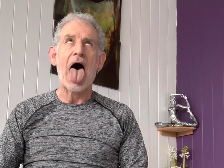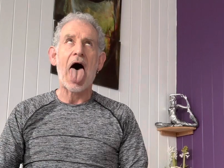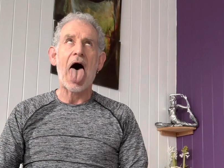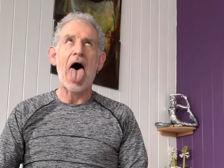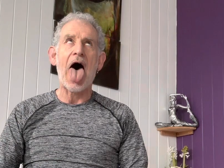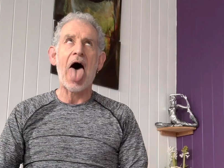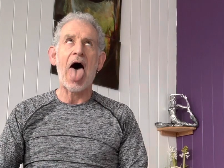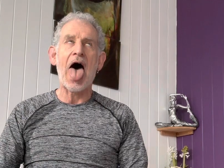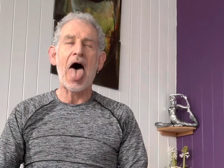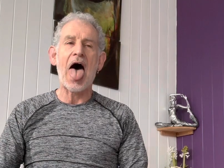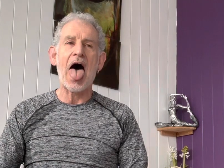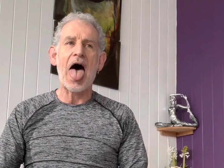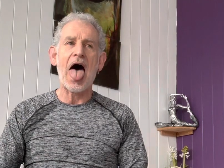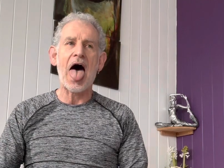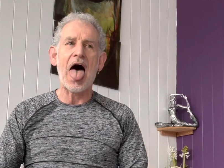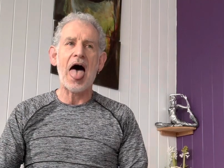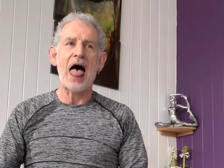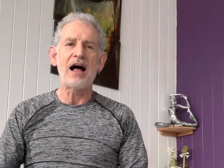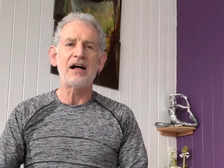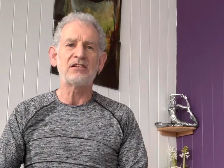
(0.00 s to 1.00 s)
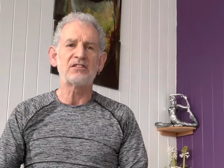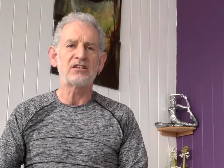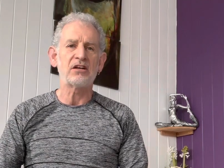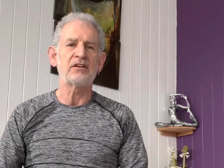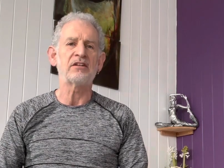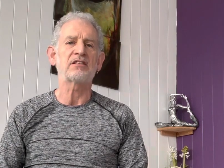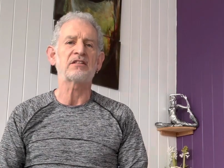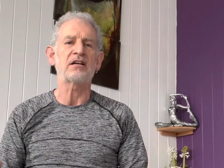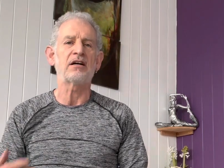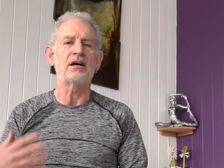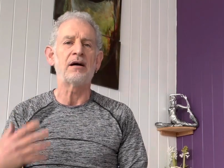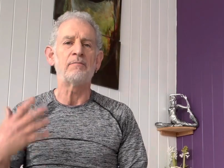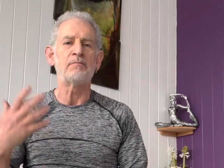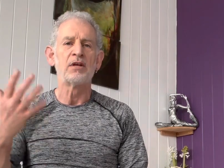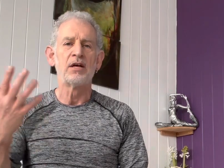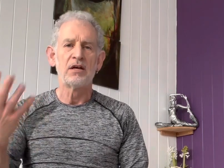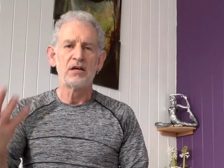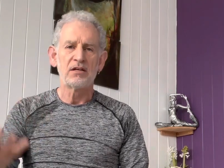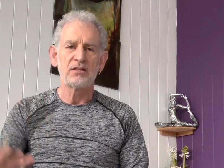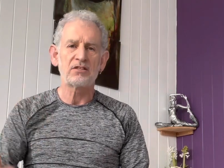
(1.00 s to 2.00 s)
That's the only time.
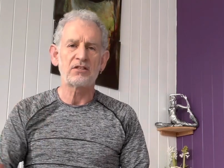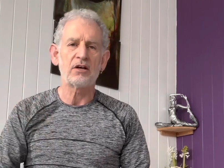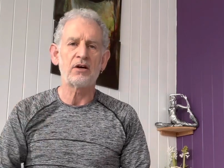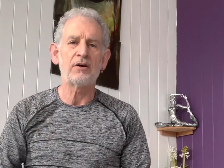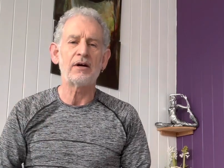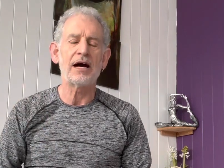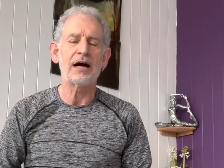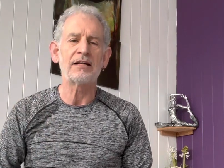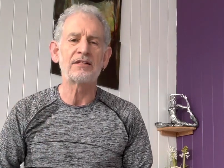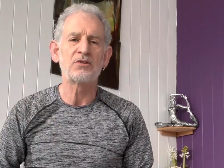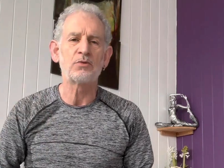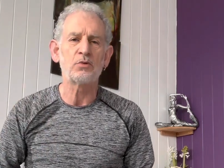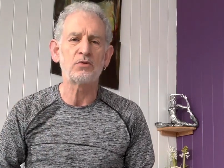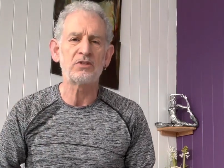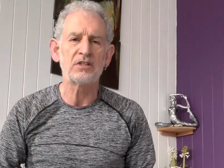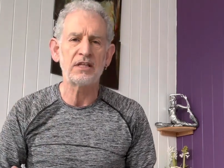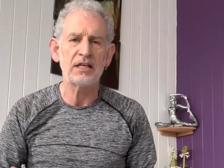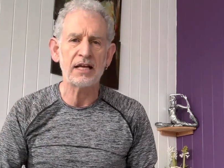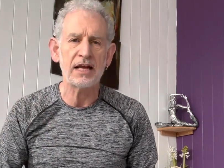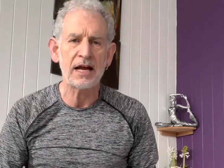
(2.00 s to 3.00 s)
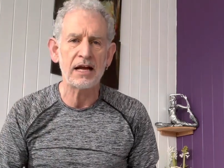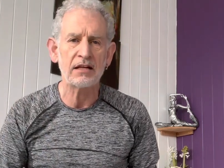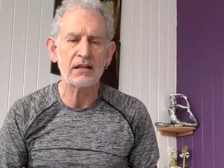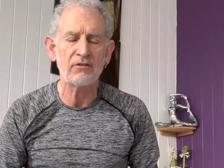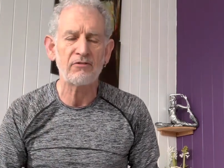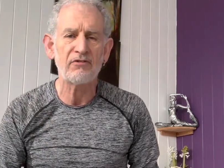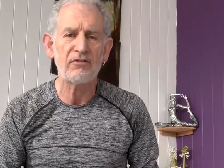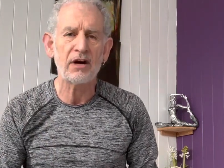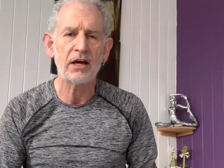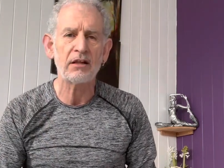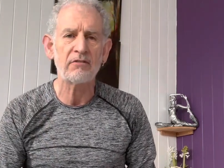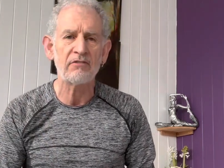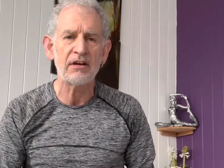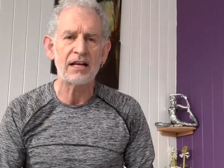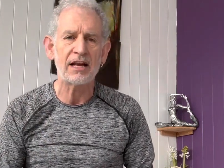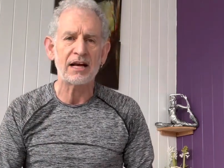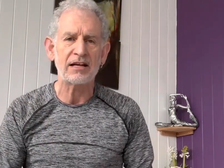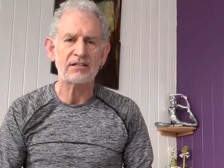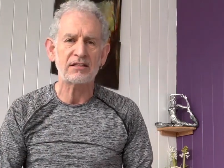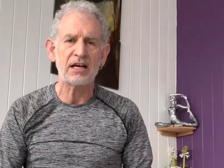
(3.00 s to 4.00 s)
So towards the end, the final
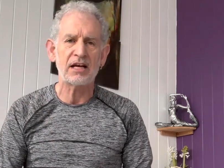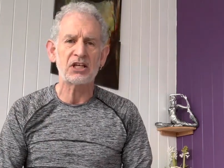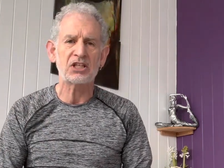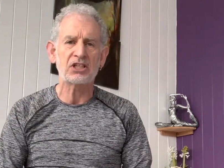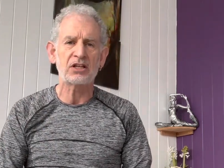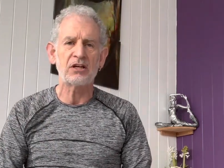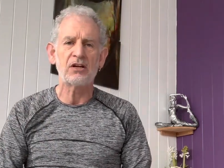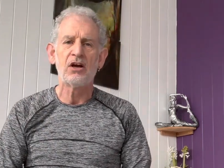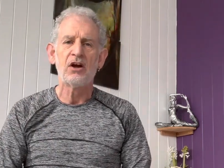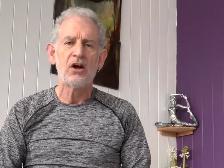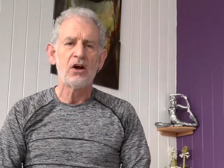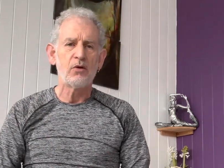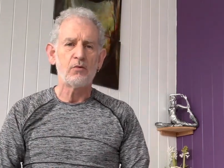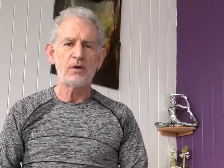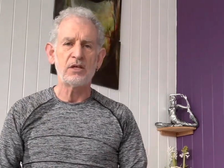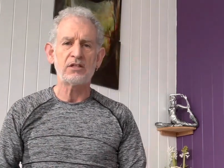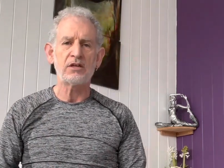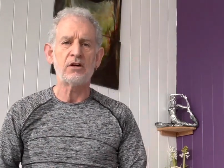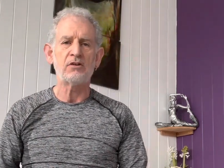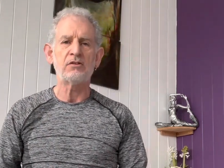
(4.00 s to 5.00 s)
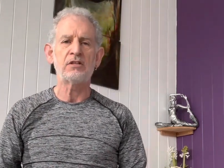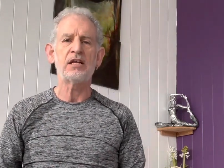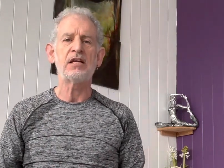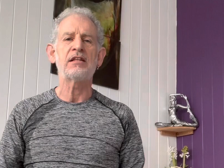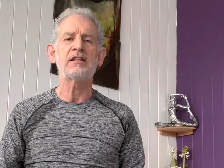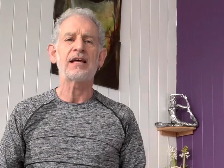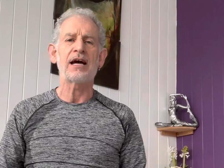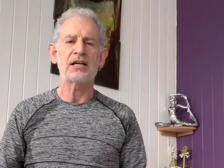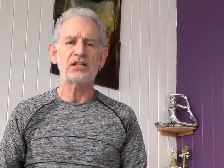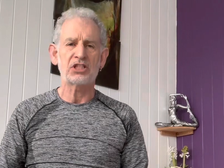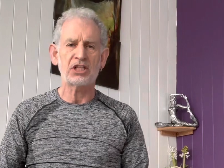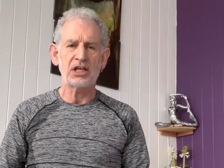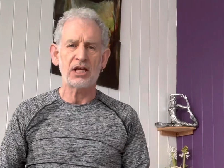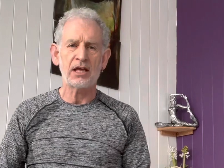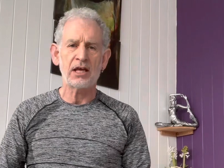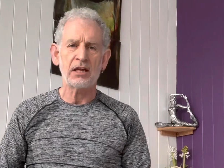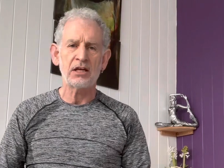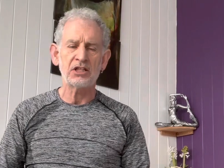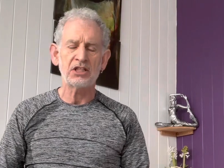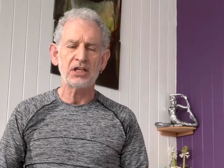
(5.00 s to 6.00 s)
relaxation, we don't need that chi
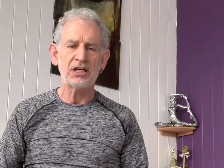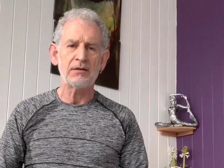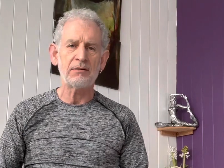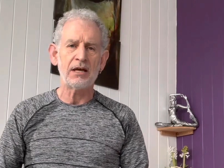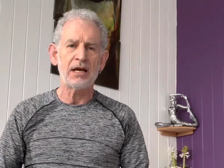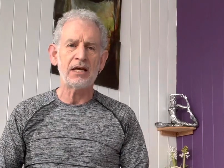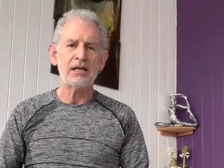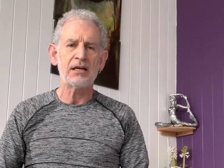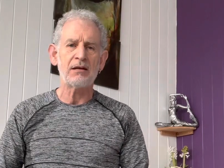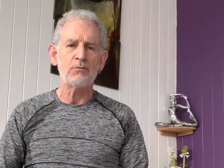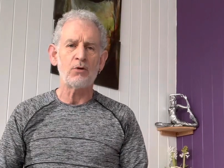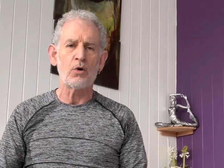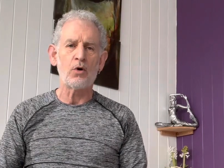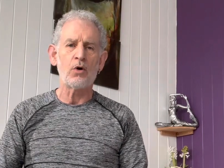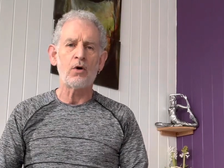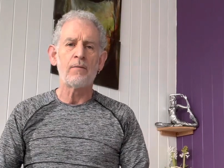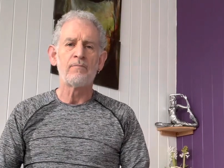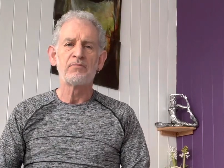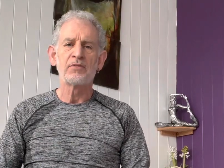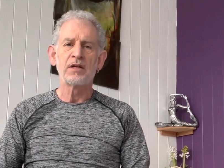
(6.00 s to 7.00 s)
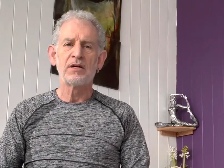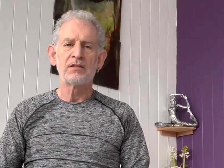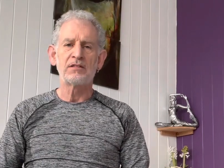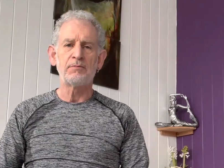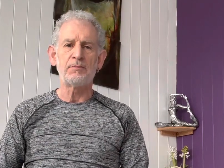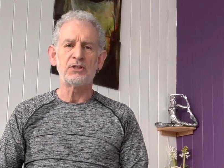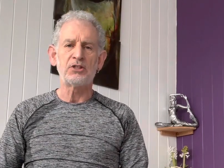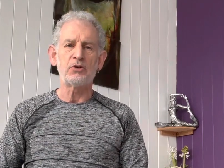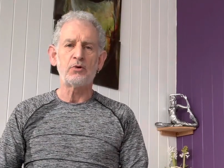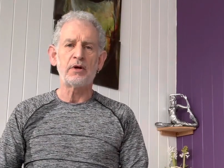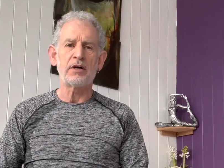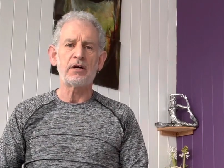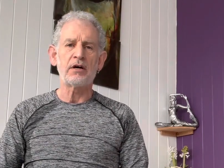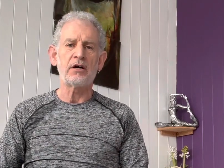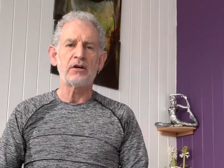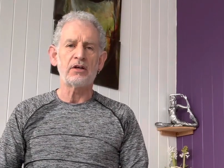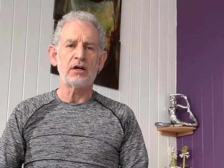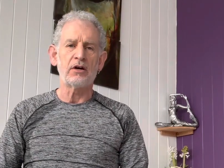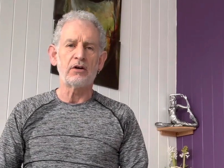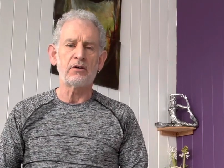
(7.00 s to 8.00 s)
energy anymore to be doing our
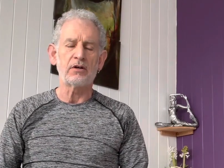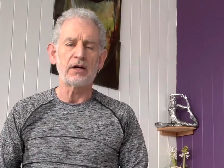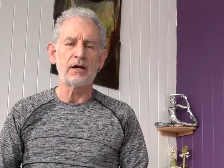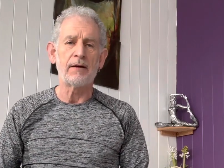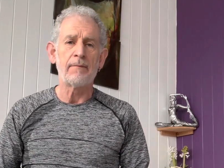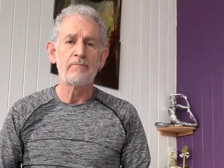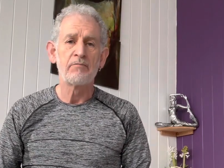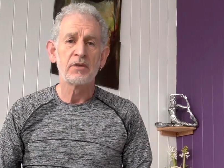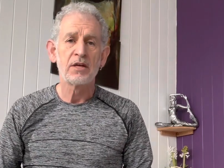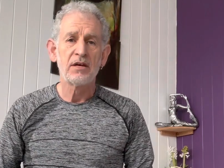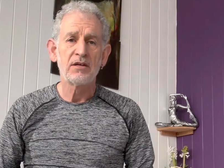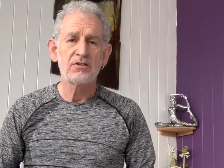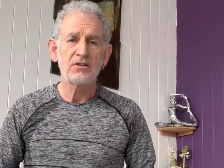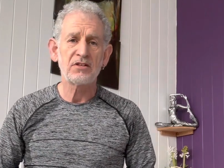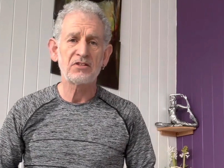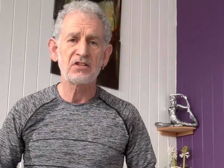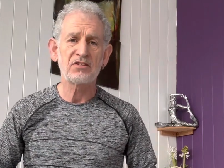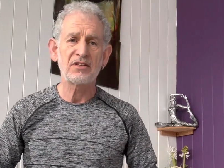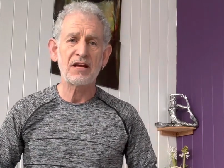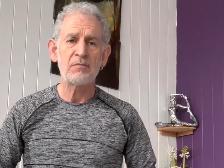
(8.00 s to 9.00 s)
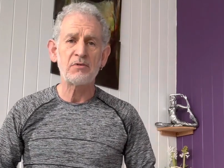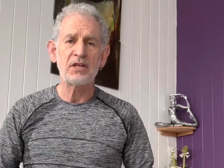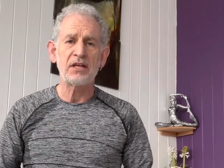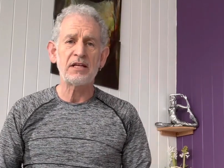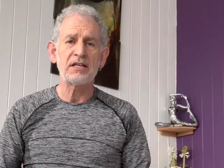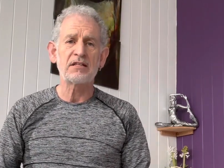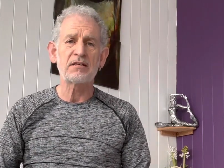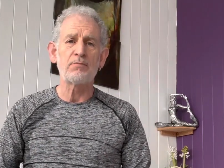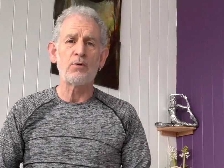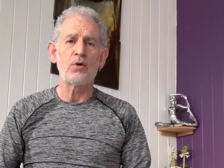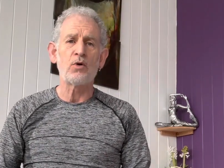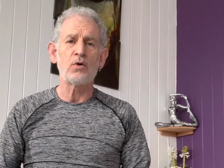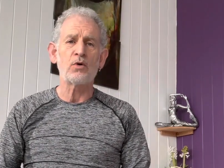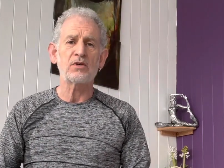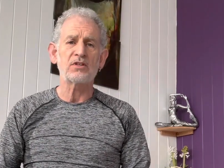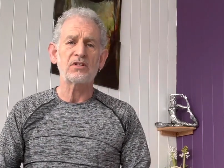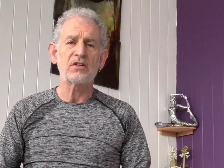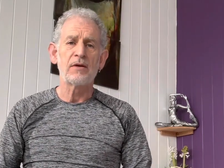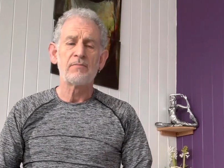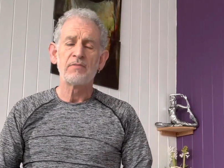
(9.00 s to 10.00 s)
yoga. So it's the same with any
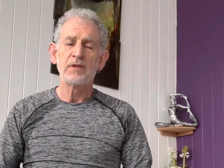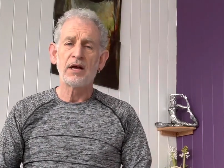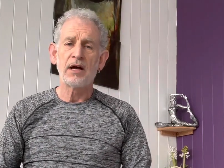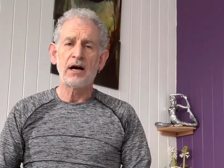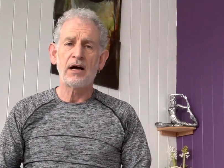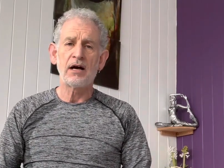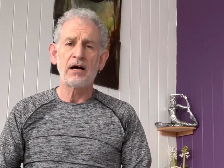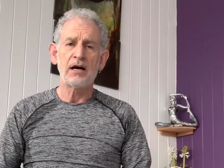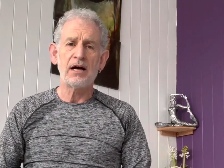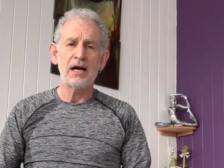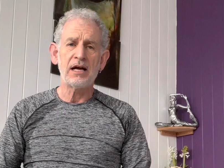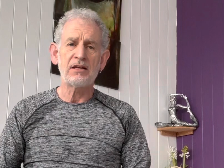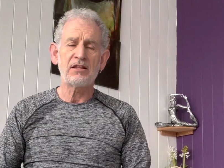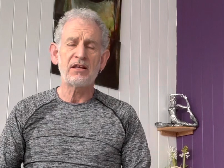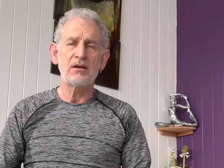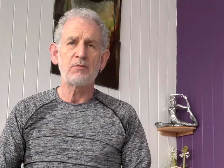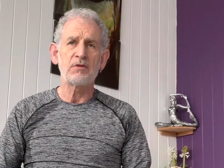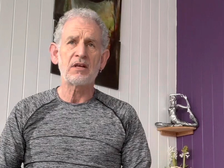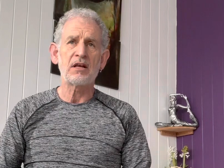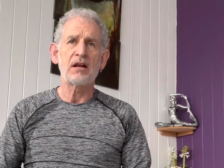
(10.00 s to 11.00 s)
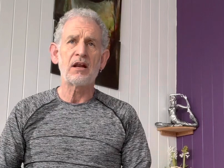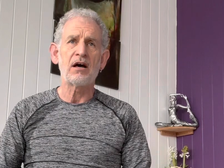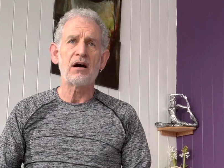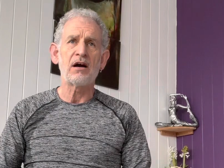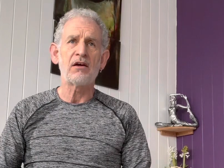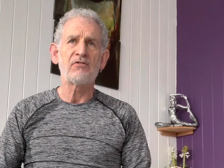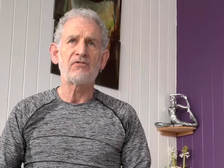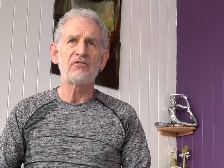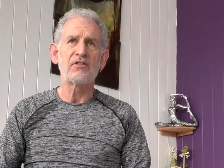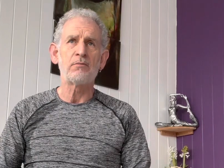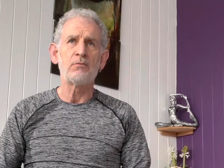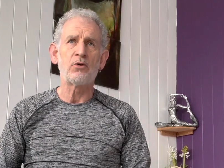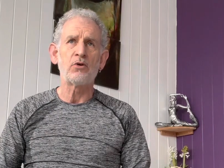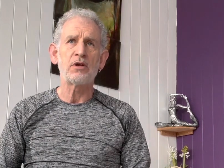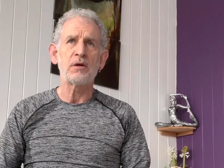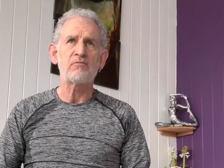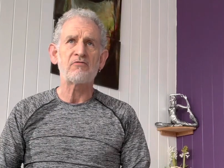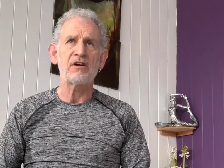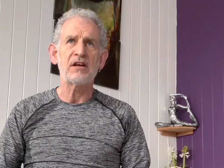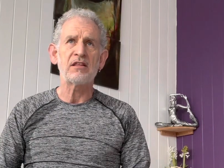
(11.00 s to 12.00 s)
sport, anything within life. The more you
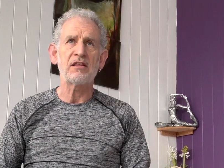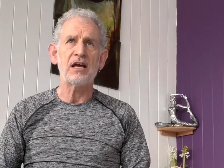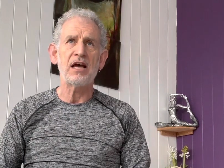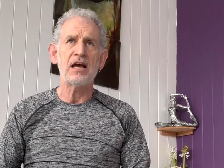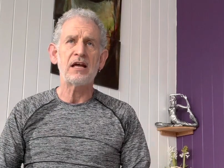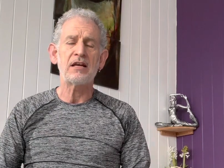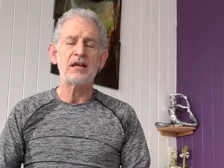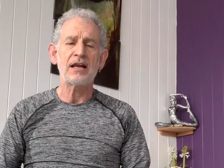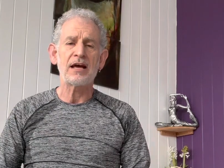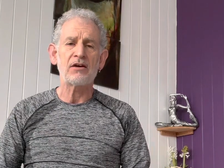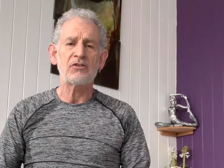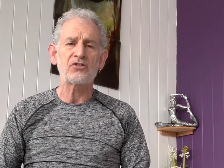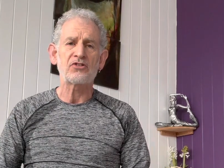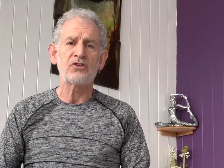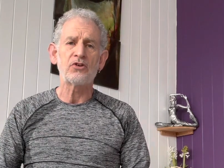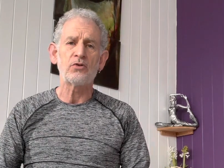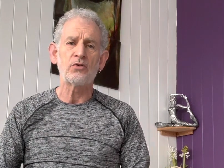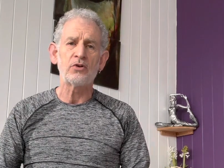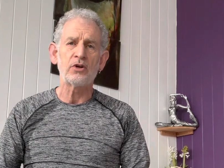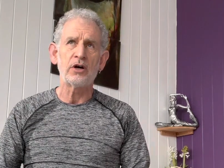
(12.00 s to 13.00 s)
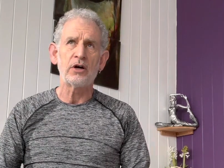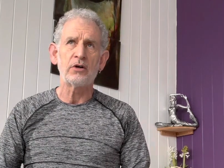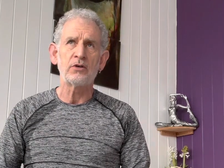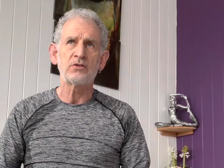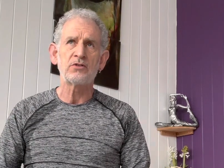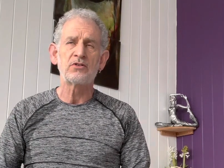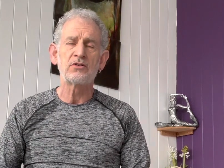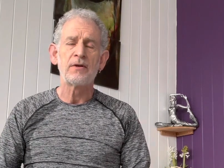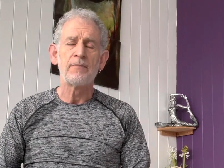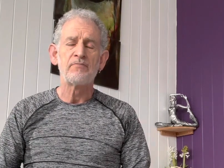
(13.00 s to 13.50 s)
breathe in and out through your nose,